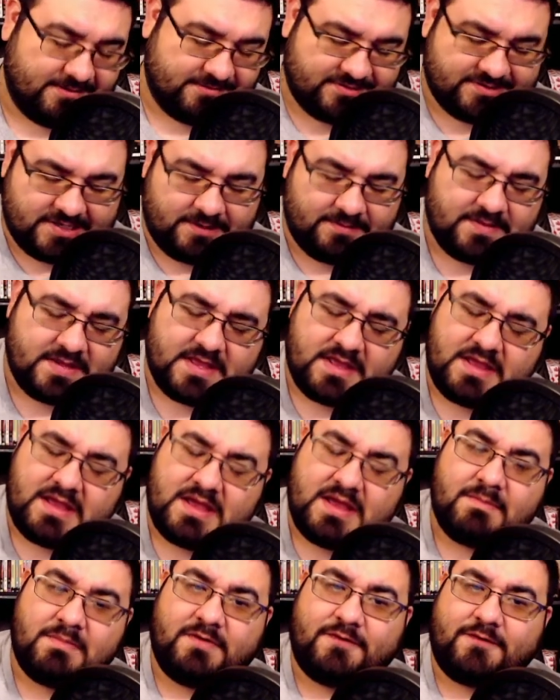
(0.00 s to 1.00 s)
So,
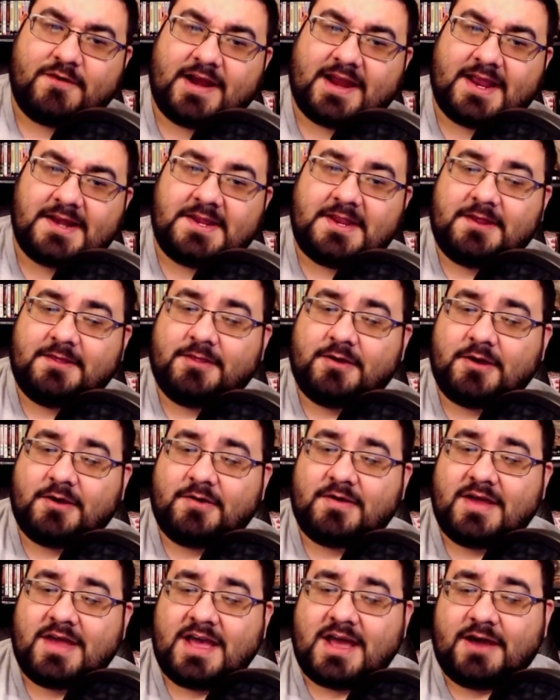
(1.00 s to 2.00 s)
before I continue though,
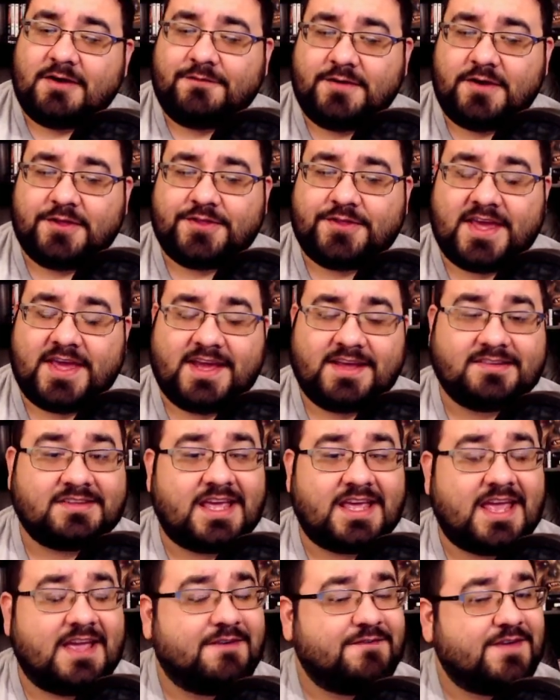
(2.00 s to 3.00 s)
a few things.
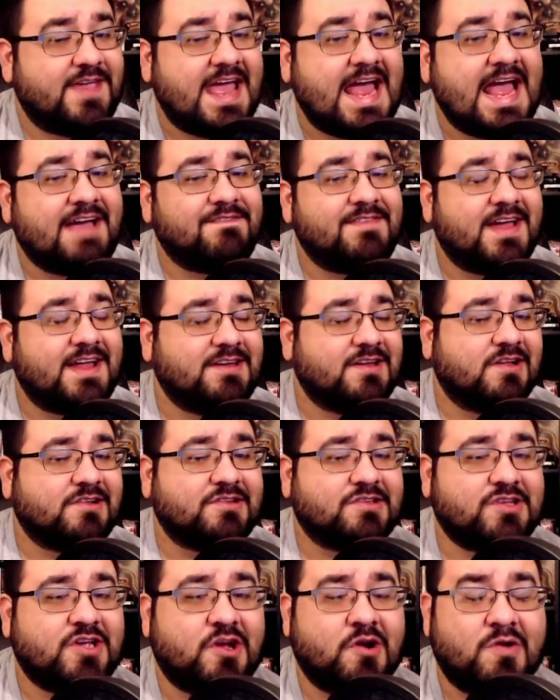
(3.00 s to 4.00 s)
If you have not done
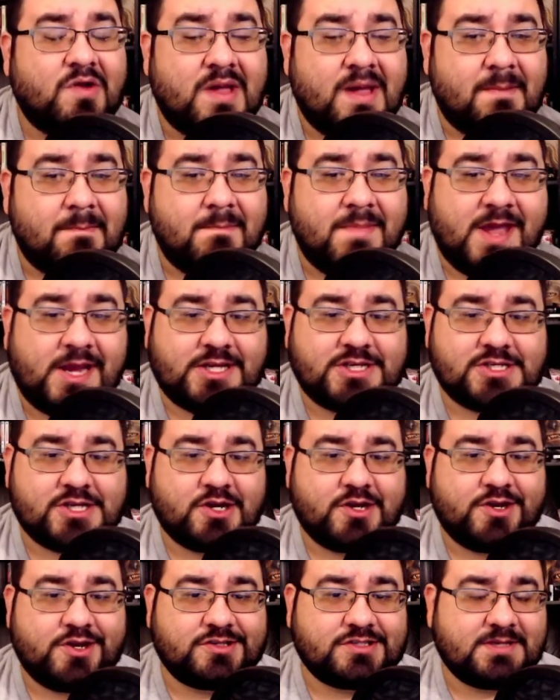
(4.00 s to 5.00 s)
so, make sure
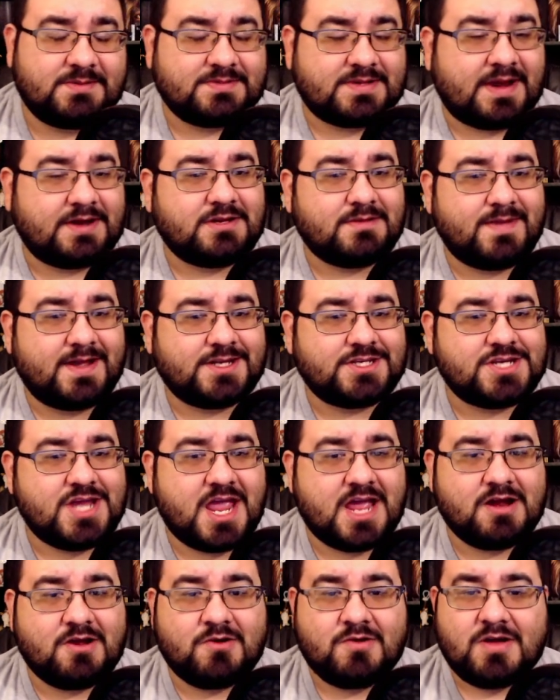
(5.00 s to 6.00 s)
you subscribe to my
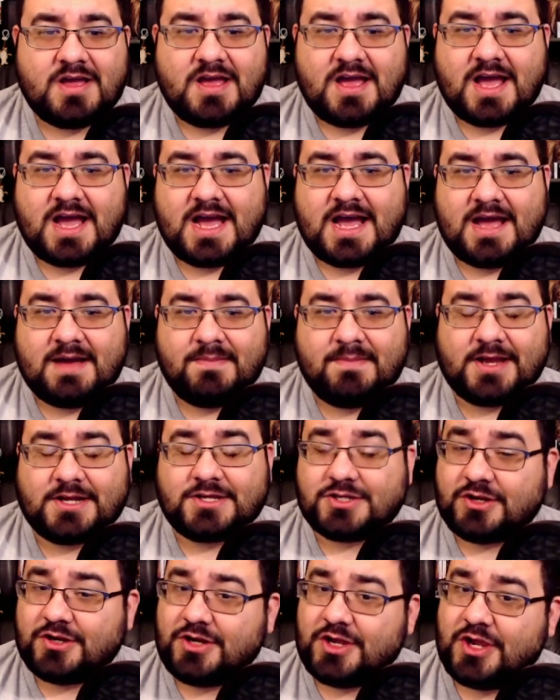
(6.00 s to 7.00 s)
channel, make
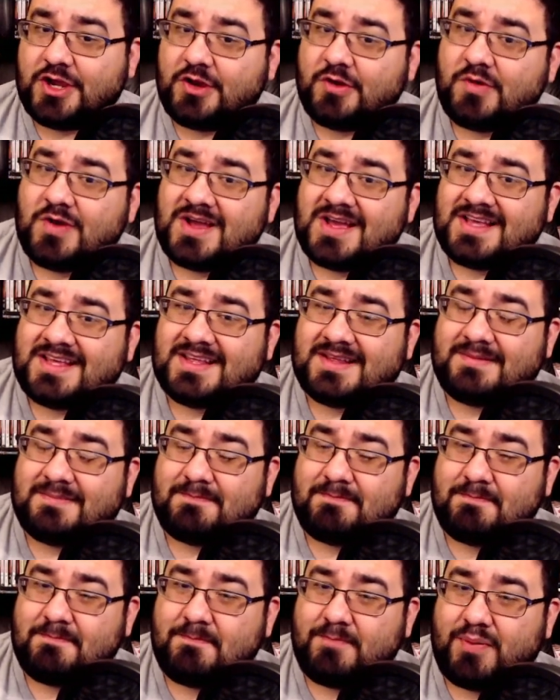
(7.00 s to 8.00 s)
sure you
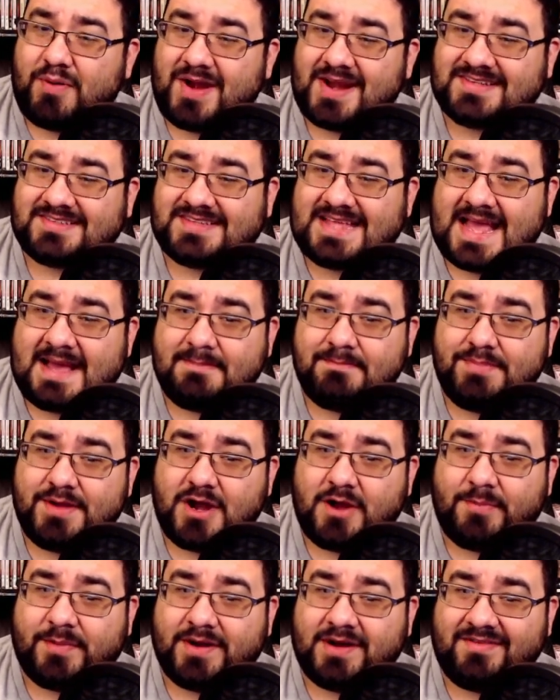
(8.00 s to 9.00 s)
press that bell
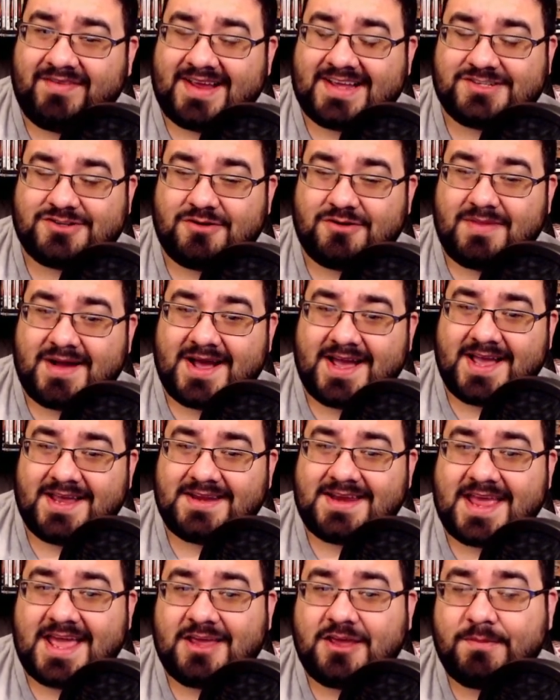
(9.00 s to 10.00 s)
button if you guys don't mind,
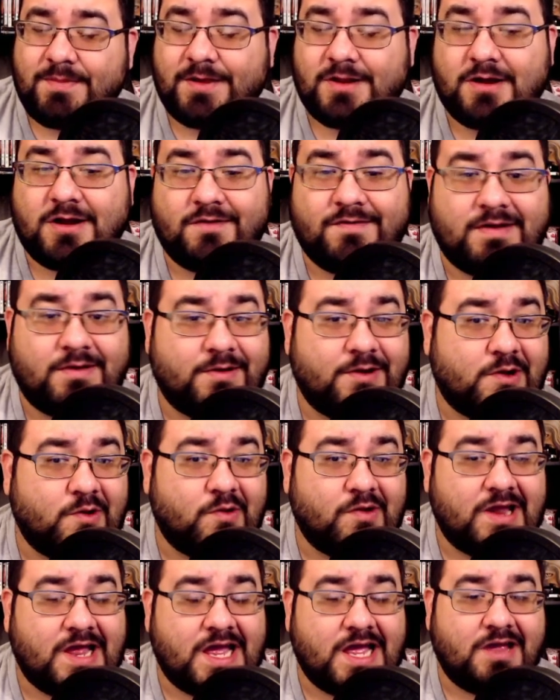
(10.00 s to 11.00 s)
and you'll be notified when I go
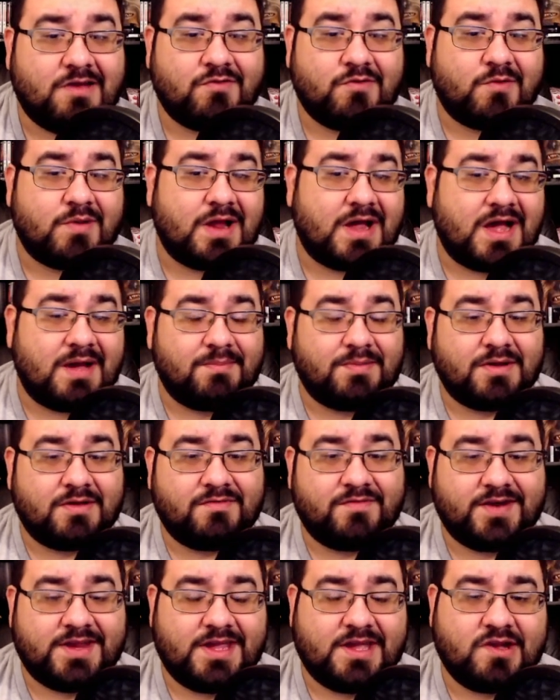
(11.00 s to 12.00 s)
live or when I upload
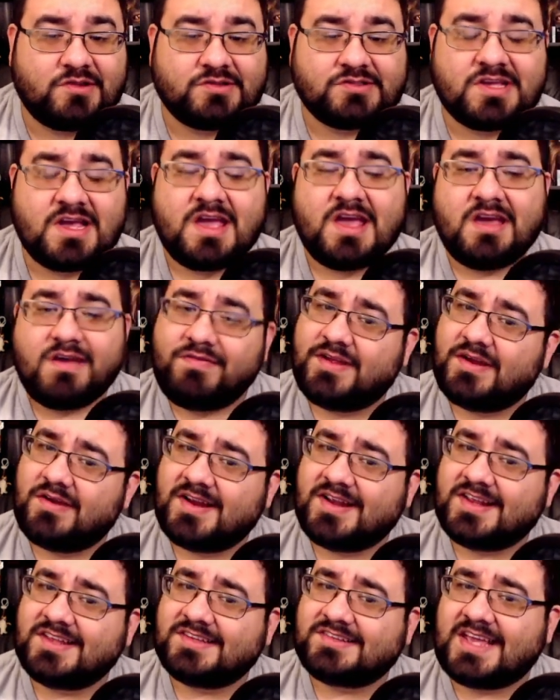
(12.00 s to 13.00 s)
videos. There
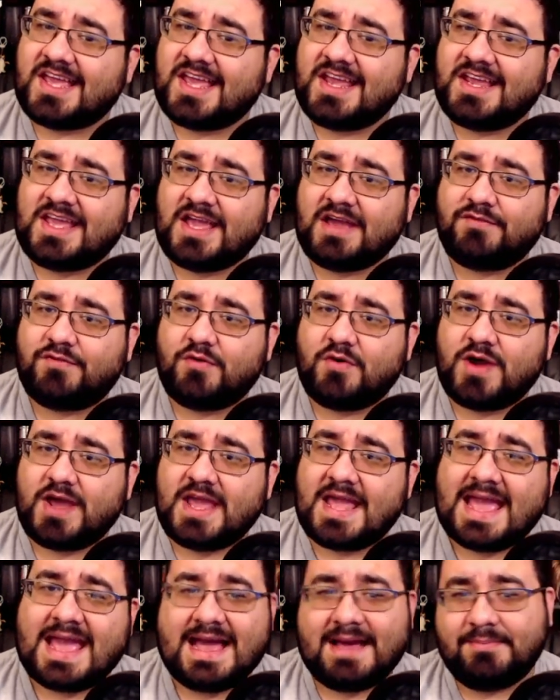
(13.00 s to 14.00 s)
is a giveaway
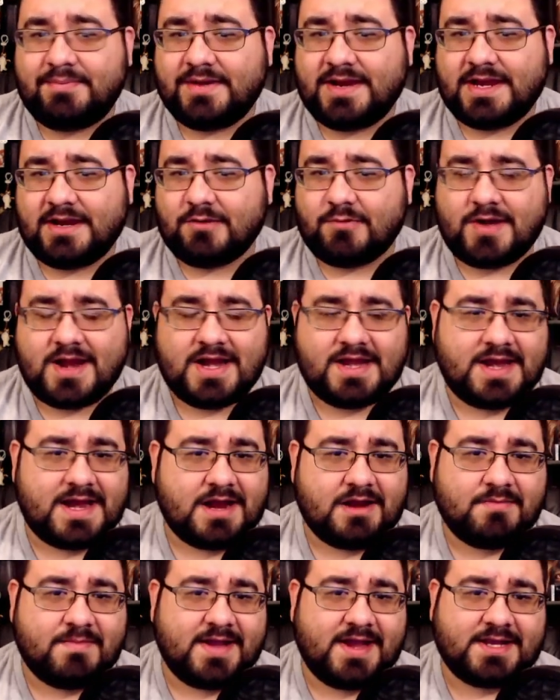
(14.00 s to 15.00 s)
happening right now
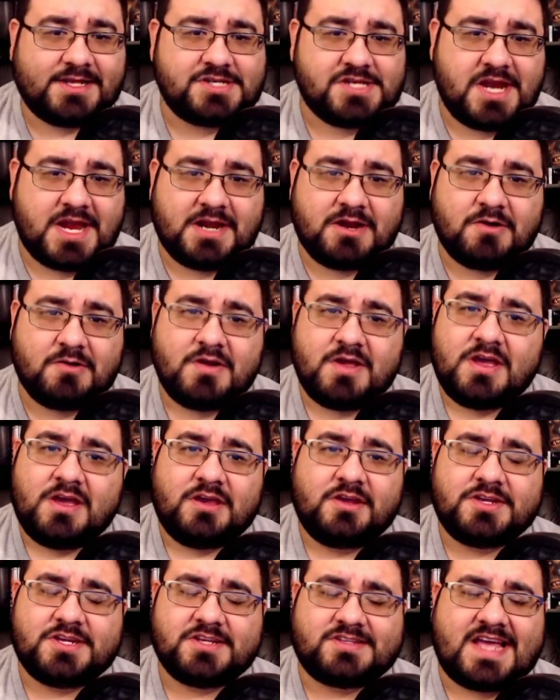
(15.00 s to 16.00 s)
on my channel.
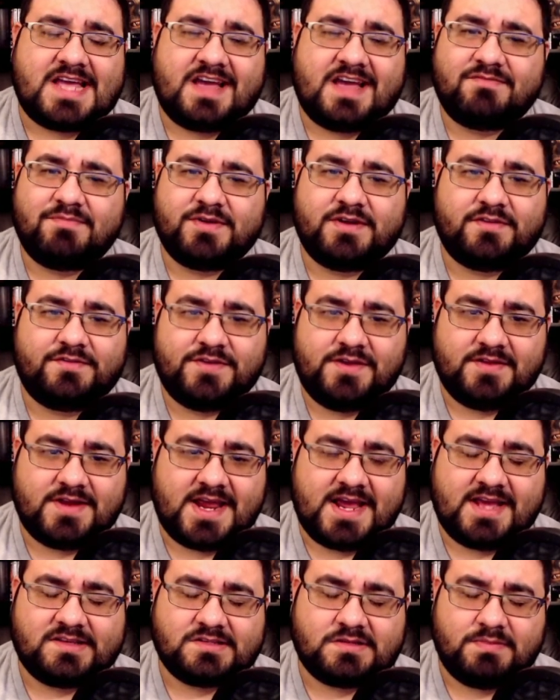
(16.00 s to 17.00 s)
You just have but a few
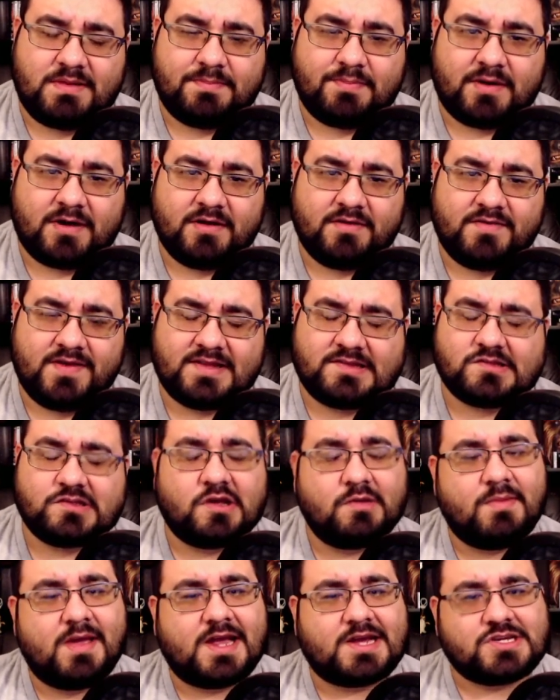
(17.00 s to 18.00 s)
days to be part of it, so
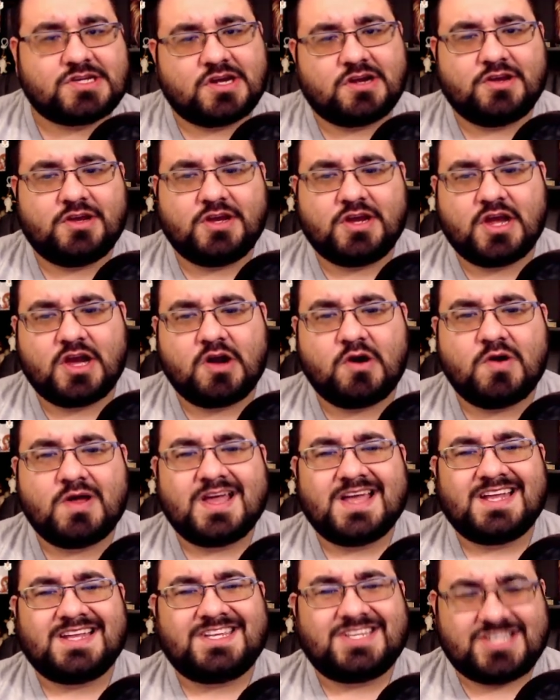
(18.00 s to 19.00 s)
make sure you go
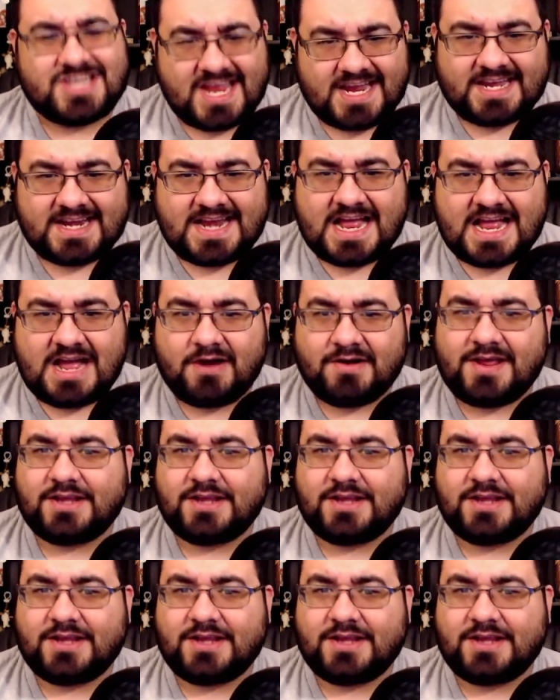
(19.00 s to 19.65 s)
check it out.